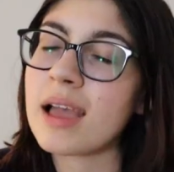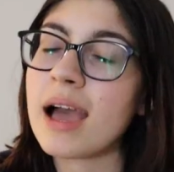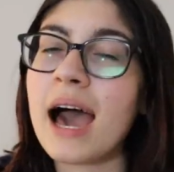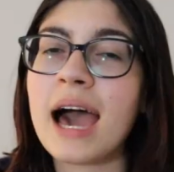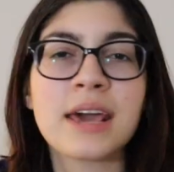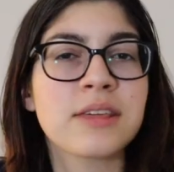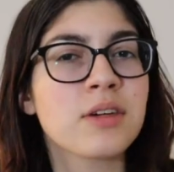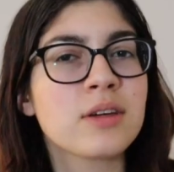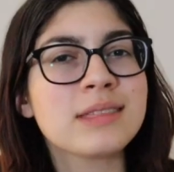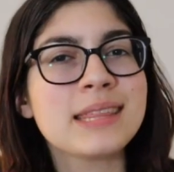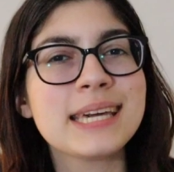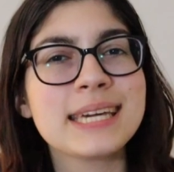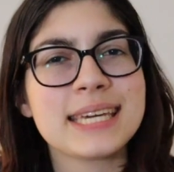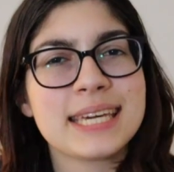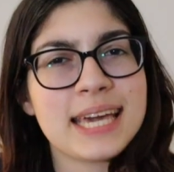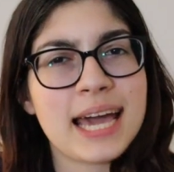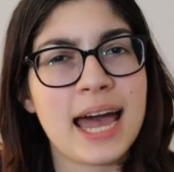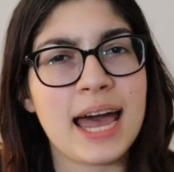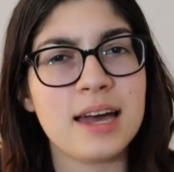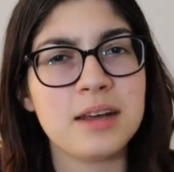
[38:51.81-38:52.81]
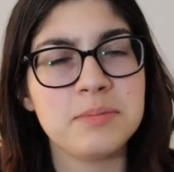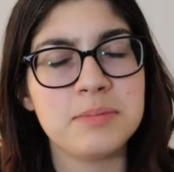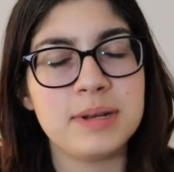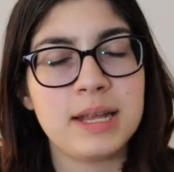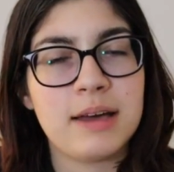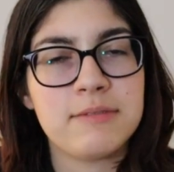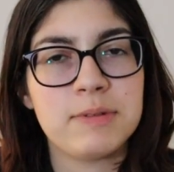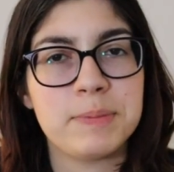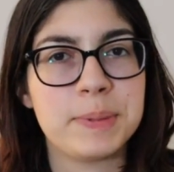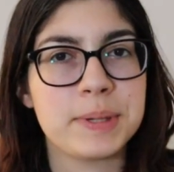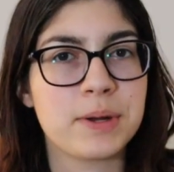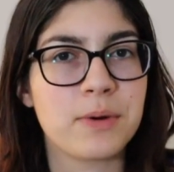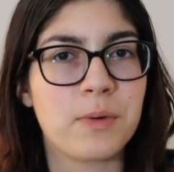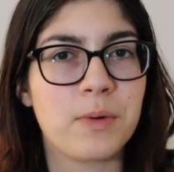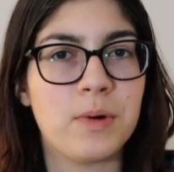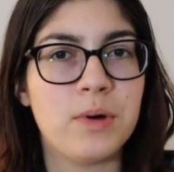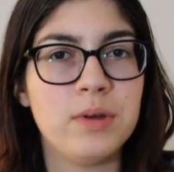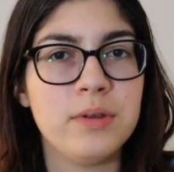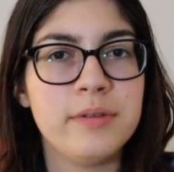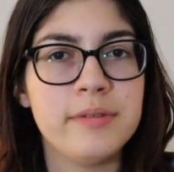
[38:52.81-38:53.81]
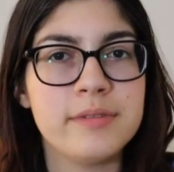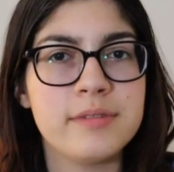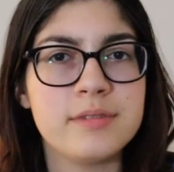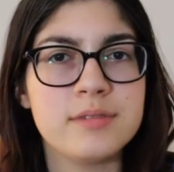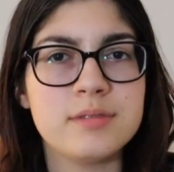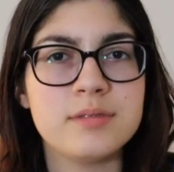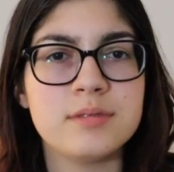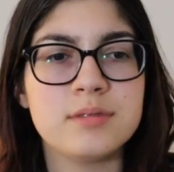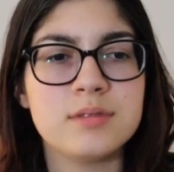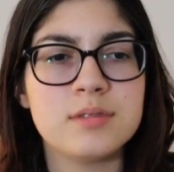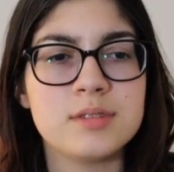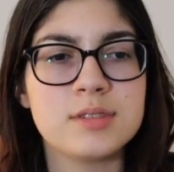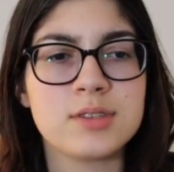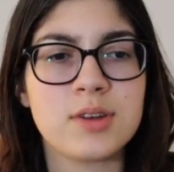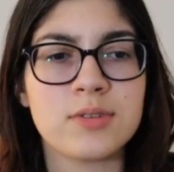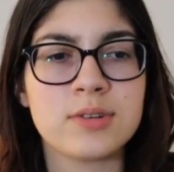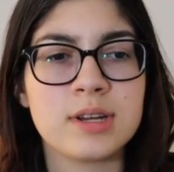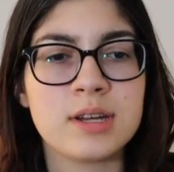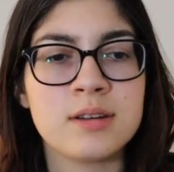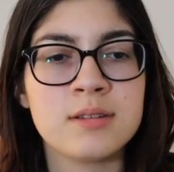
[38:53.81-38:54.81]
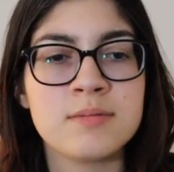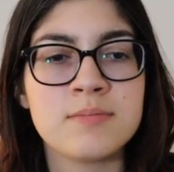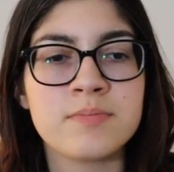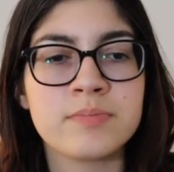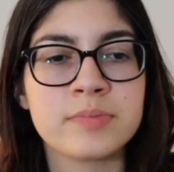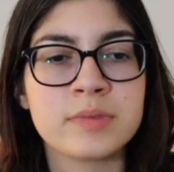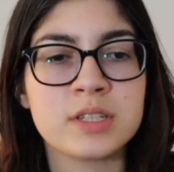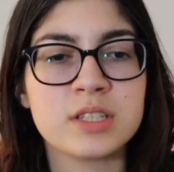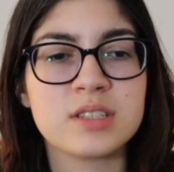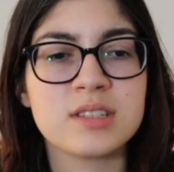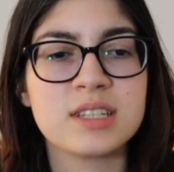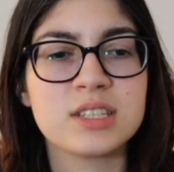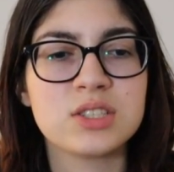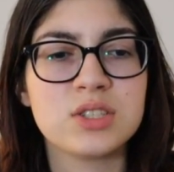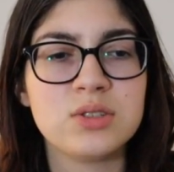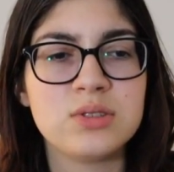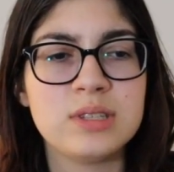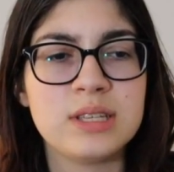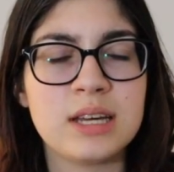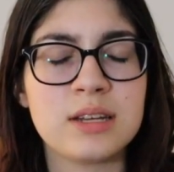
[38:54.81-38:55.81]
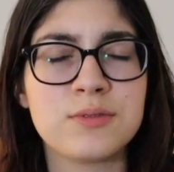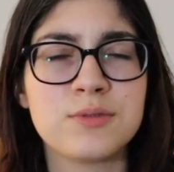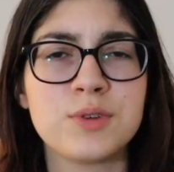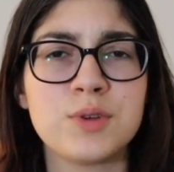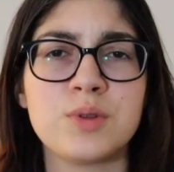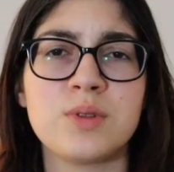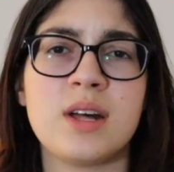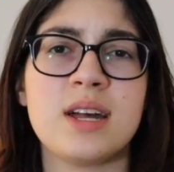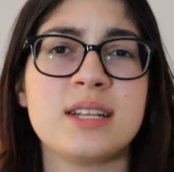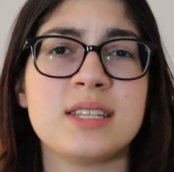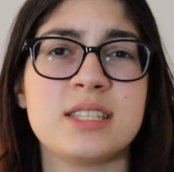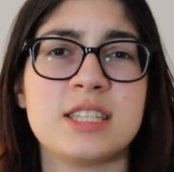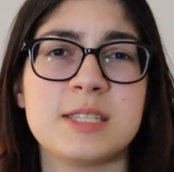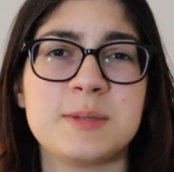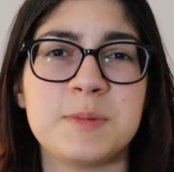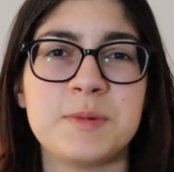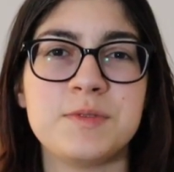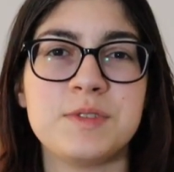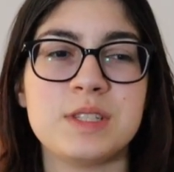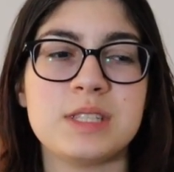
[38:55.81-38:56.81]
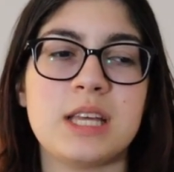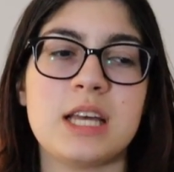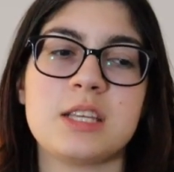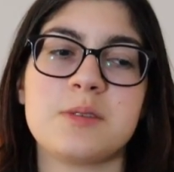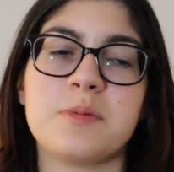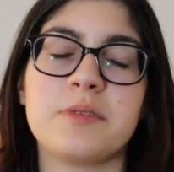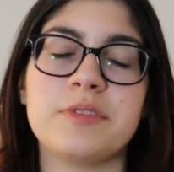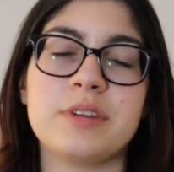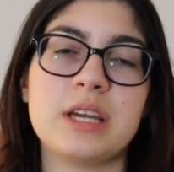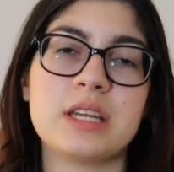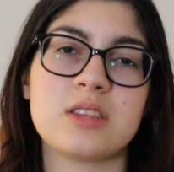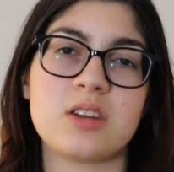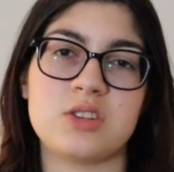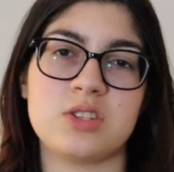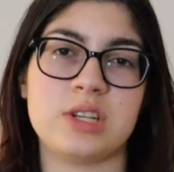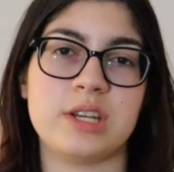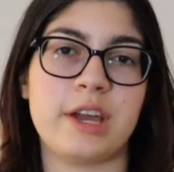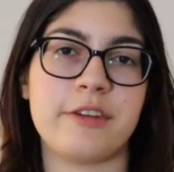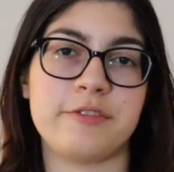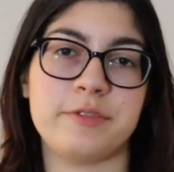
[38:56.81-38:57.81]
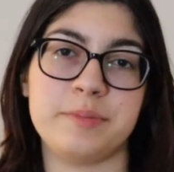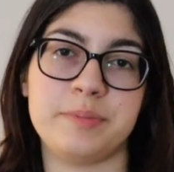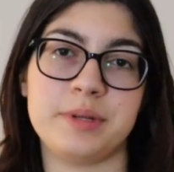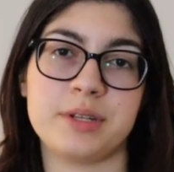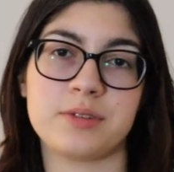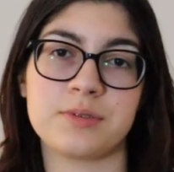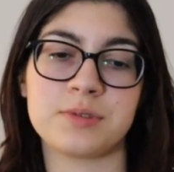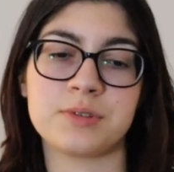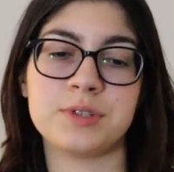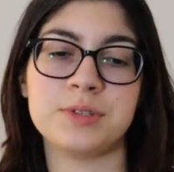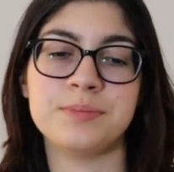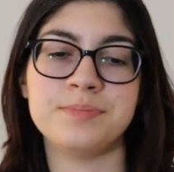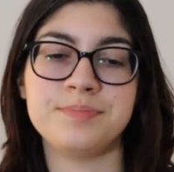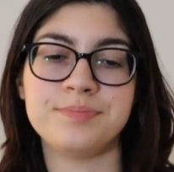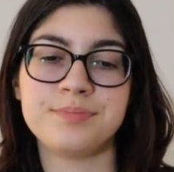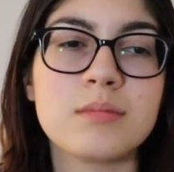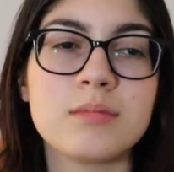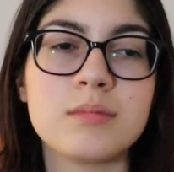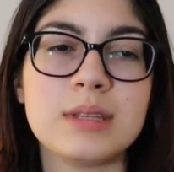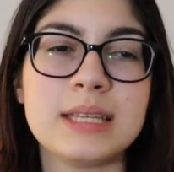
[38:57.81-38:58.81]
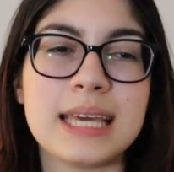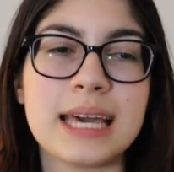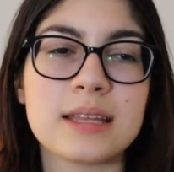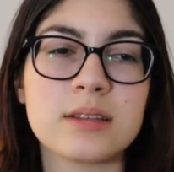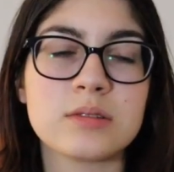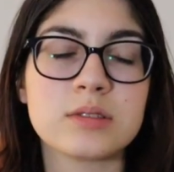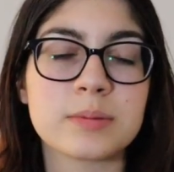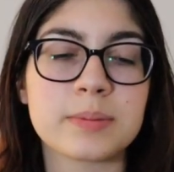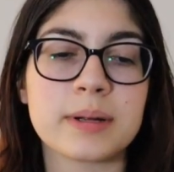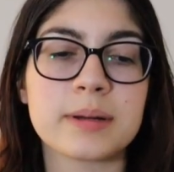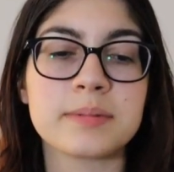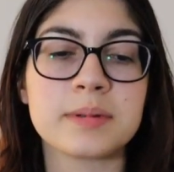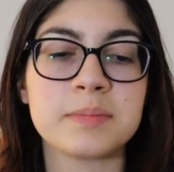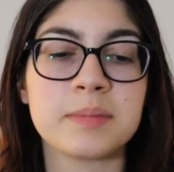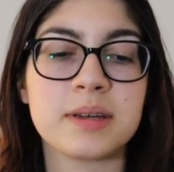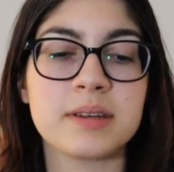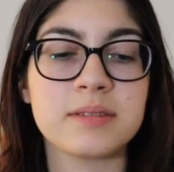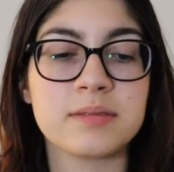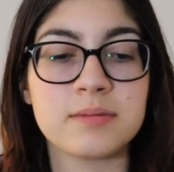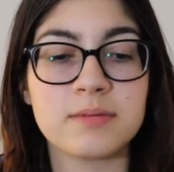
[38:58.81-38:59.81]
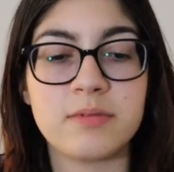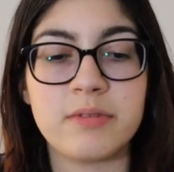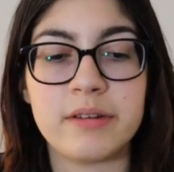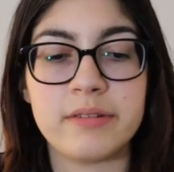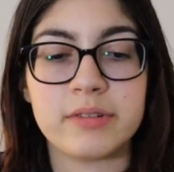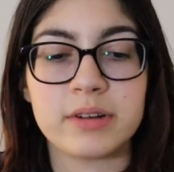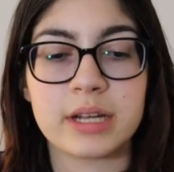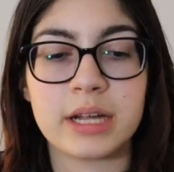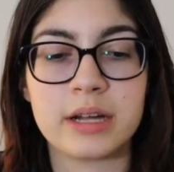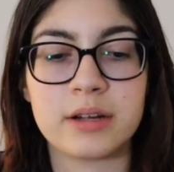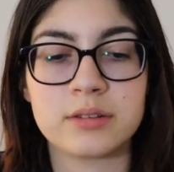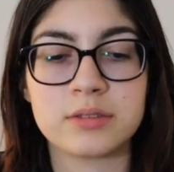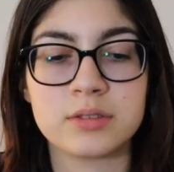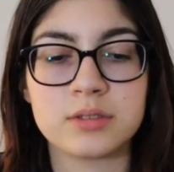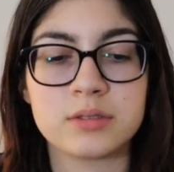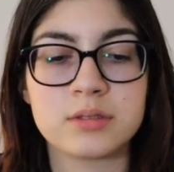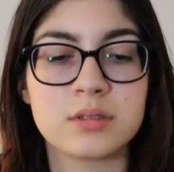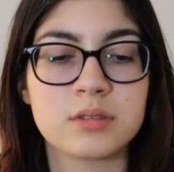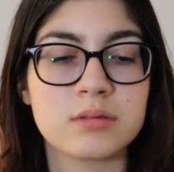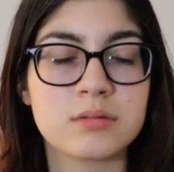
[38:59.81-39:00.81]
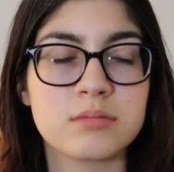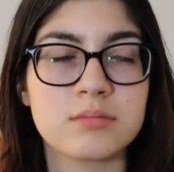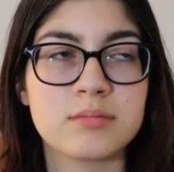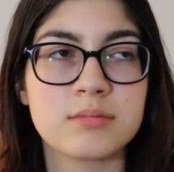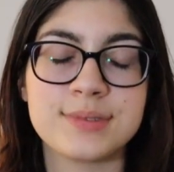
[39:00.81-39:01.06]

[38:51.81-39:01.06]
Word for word: I thought that Kat would have a bigger role, Sonya. Like, she only had a few lines this movie and last movie. I thought she'd have a bigger role. But yeah, those are probably my favorite characters.